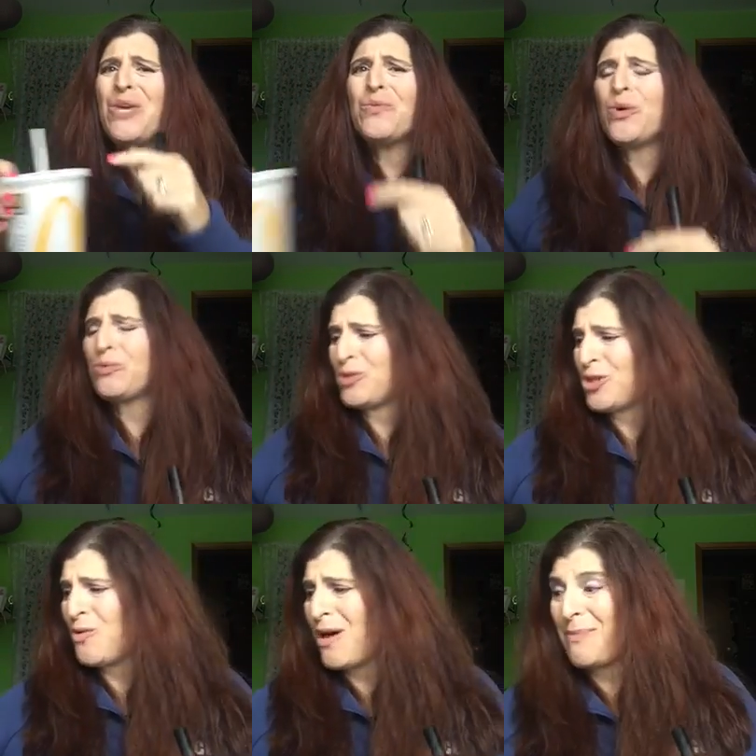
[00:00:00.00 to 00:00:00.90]
it won't
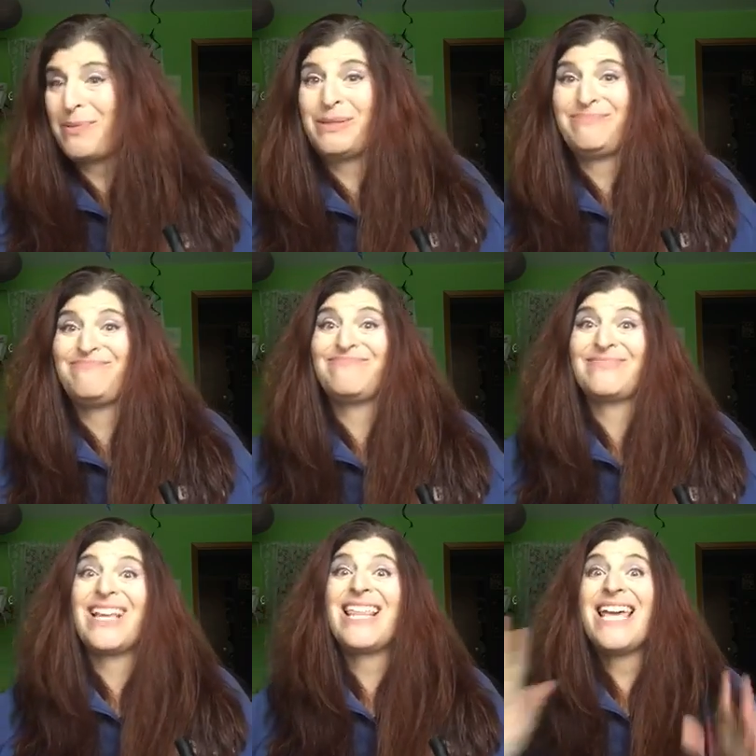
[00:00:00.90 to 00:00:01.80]
show up.
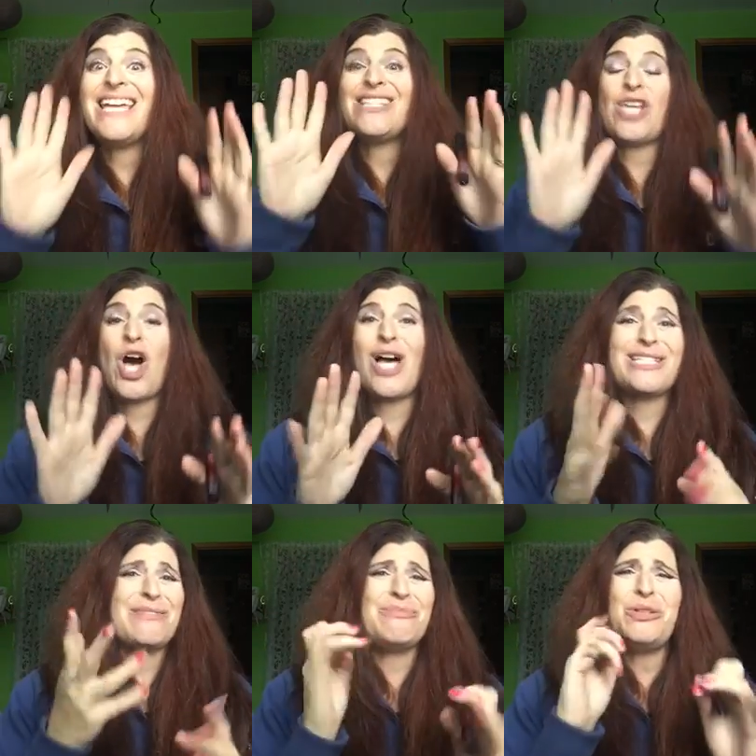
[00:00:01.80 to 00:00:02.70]
It's
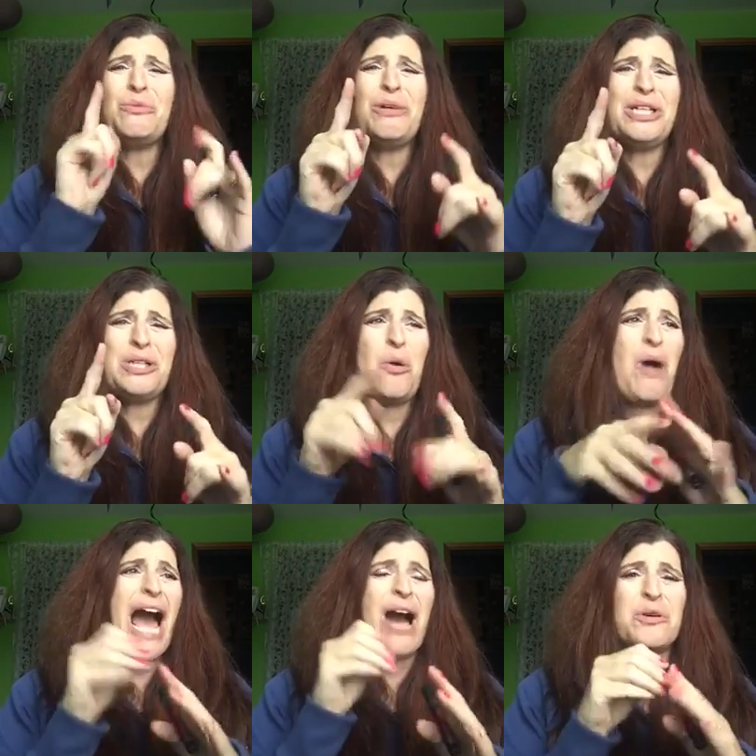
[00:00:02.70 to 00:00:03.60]
awesome. You don't want to
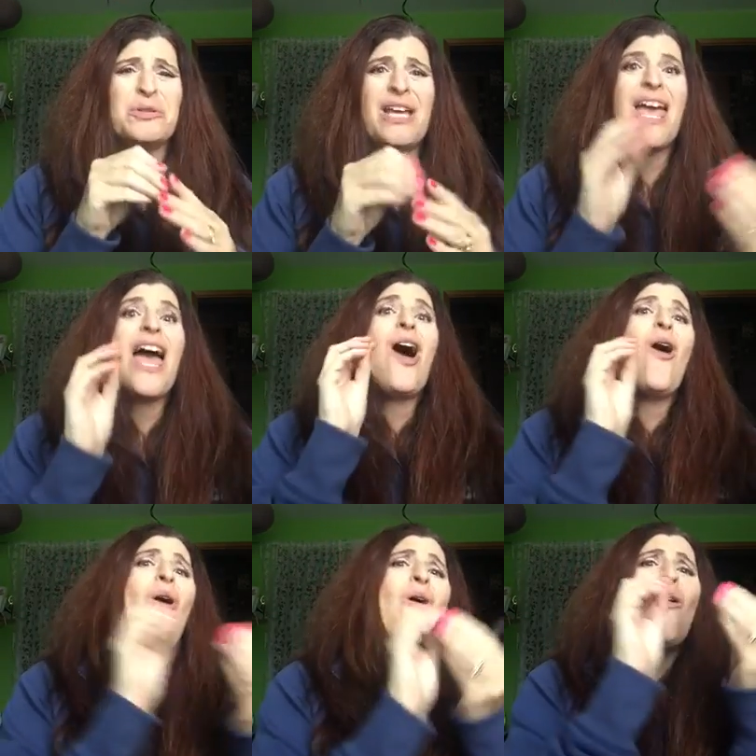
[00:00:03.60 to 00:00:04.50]
go out.
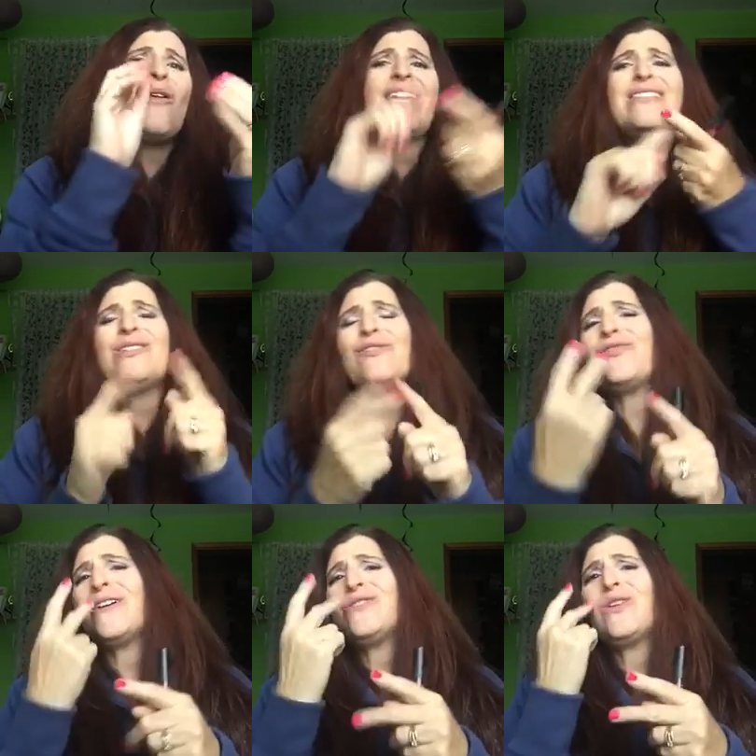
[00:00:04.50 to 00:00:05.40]
Oh, kiss your
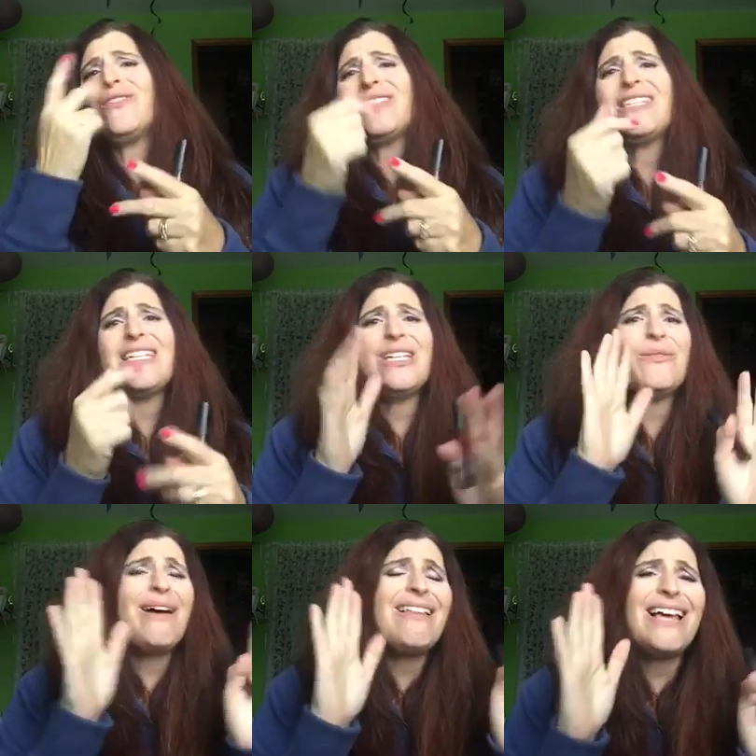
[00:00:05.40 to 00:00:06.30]
friends you haven't seen in
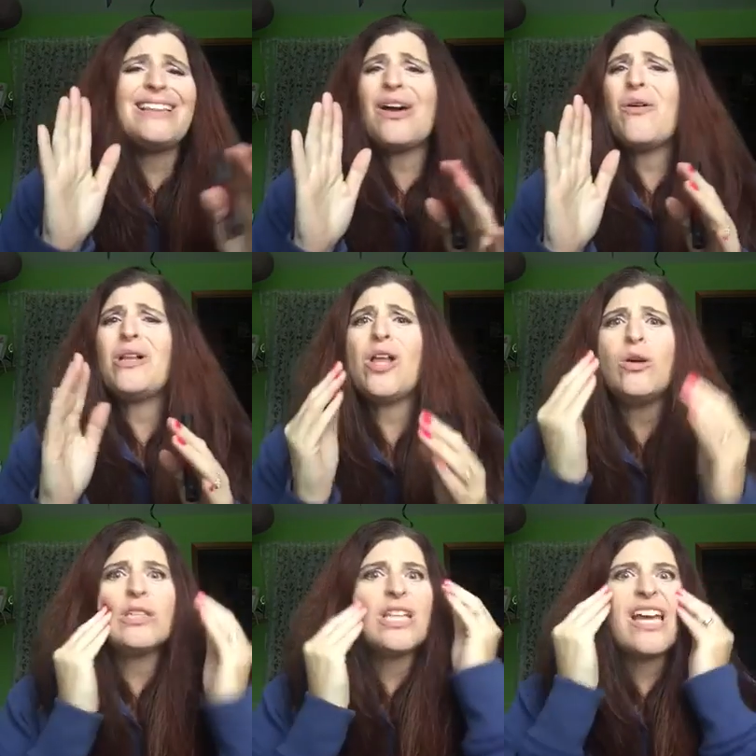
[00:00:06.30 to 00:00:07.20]
a while. Hello,
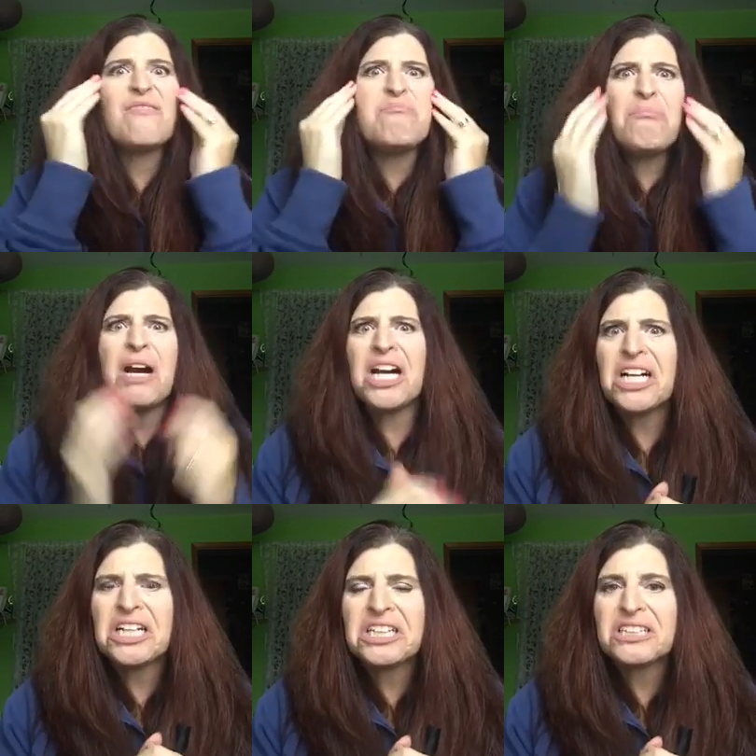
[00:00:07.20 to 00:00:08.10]
hello. And then they have
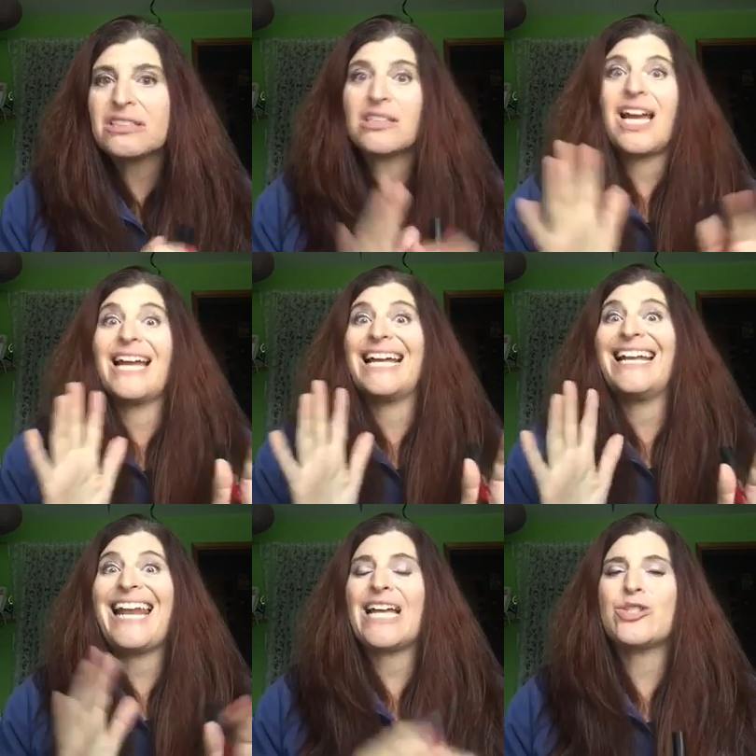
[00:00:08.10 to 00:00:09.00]
marks.
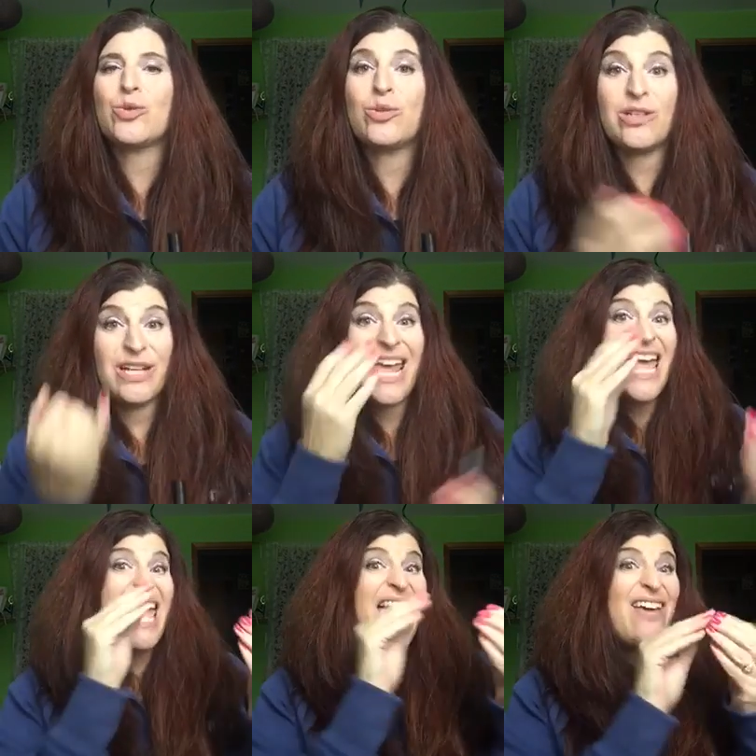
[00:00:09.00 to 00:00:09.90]
Not so good.
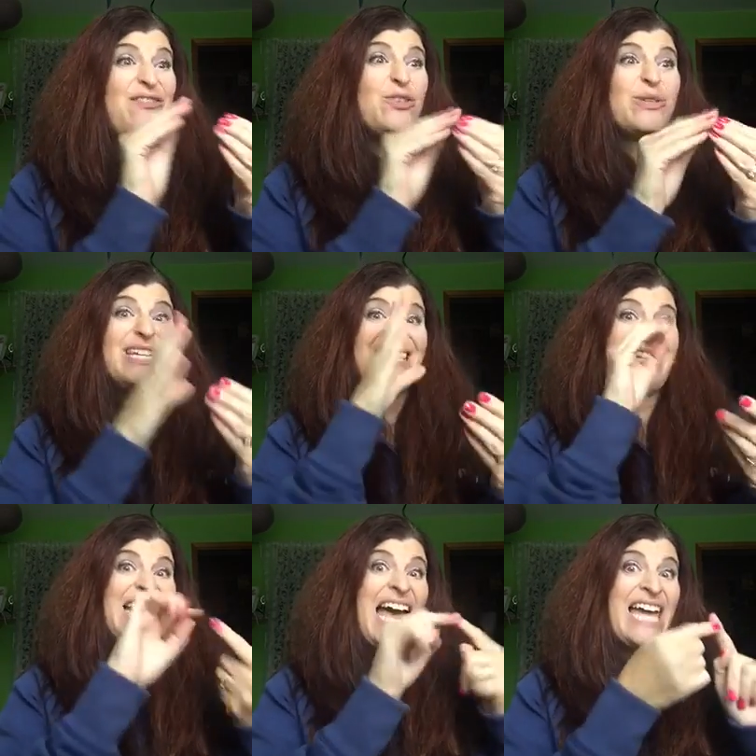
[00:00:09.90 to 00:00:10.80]
If you kiss
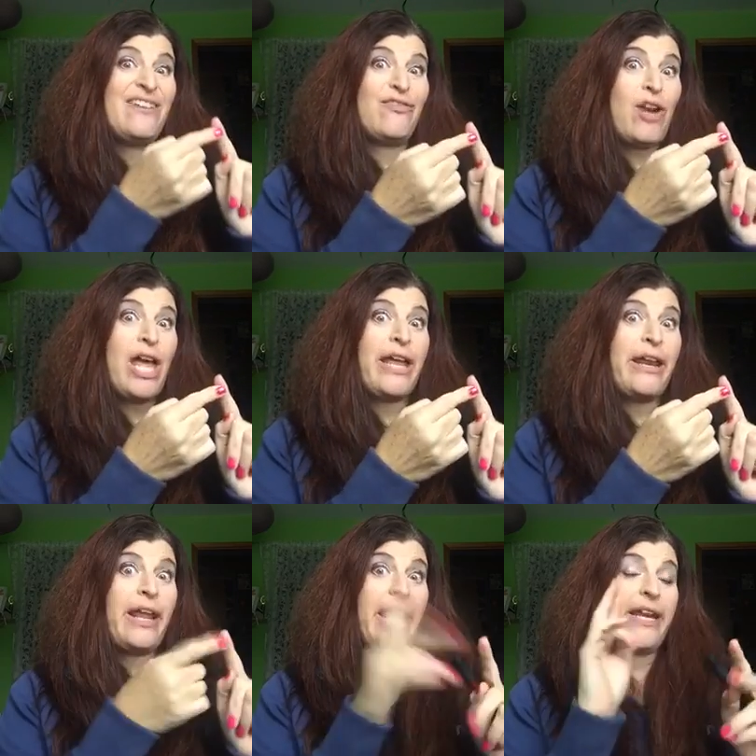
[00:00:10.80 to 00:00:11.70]
a guy
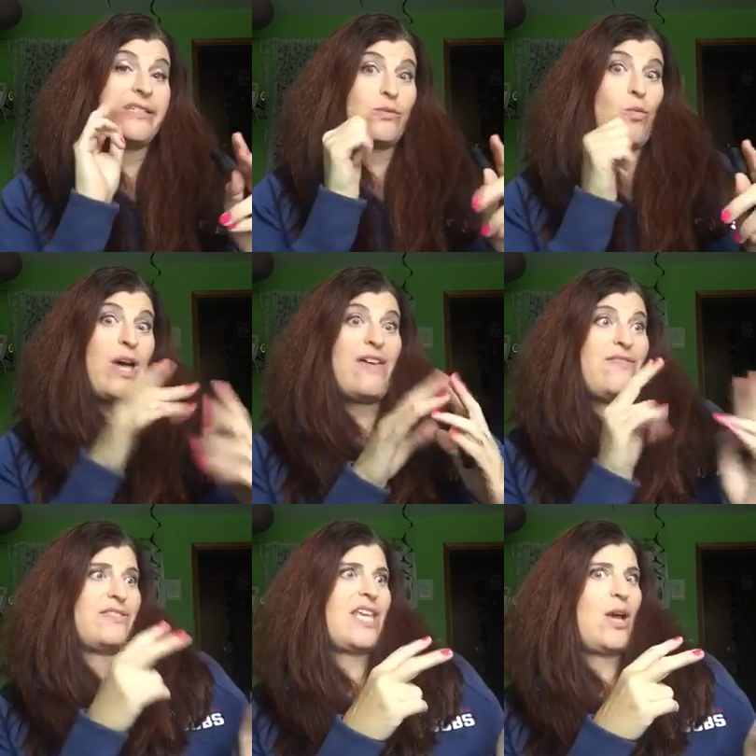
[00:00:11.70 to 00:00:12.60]
friend and his
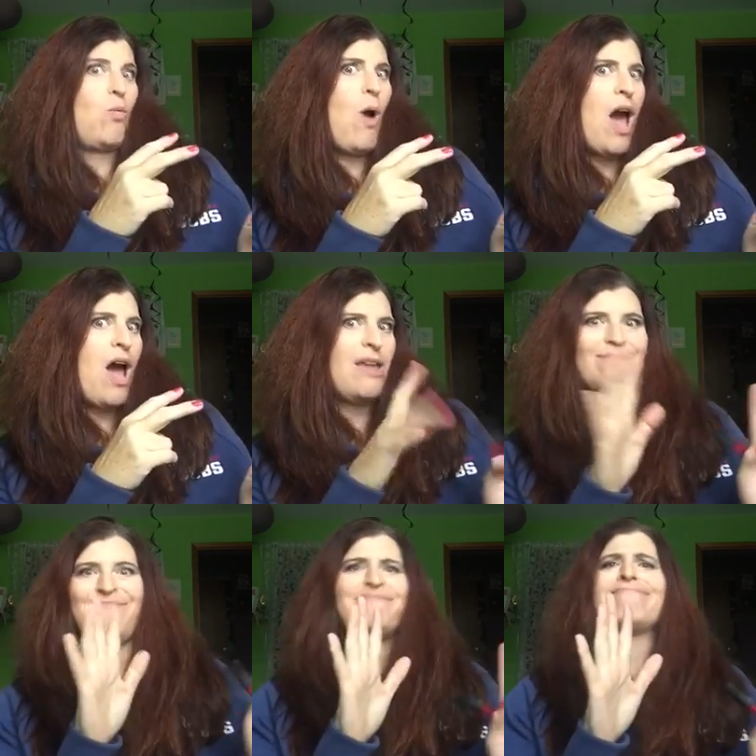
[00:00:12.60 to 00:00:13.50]
wife is like,
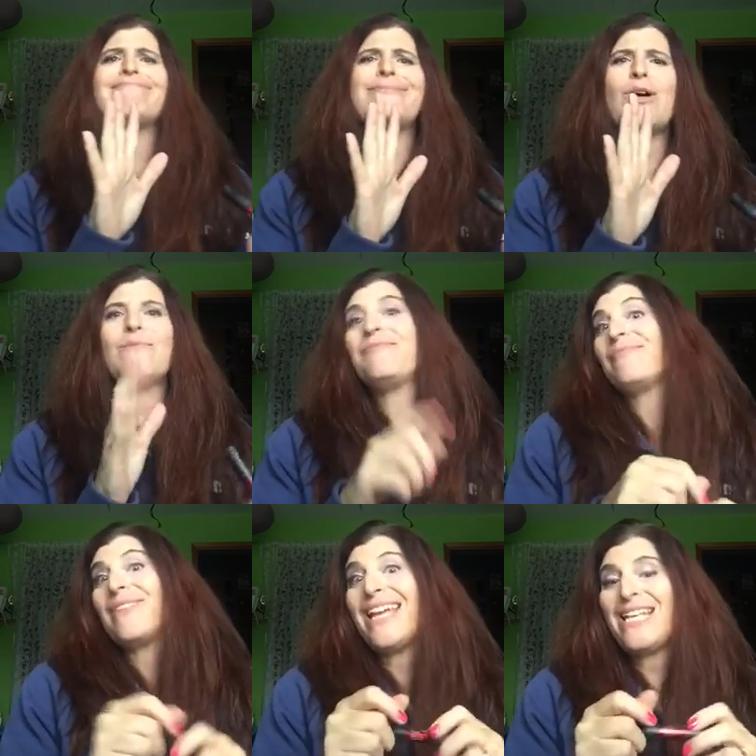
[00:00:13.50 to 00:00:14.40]
what? No,
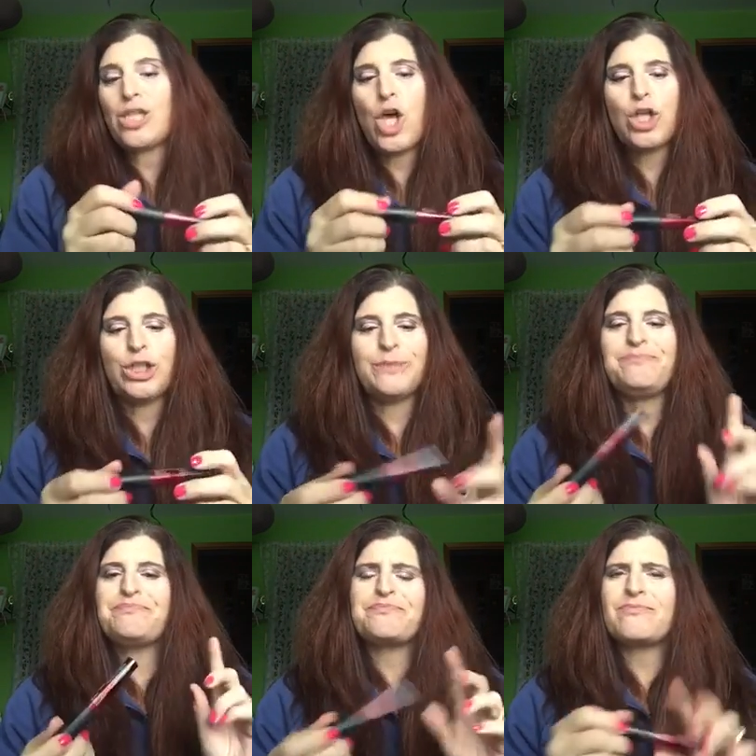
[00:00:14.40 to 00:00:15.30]
it's all good.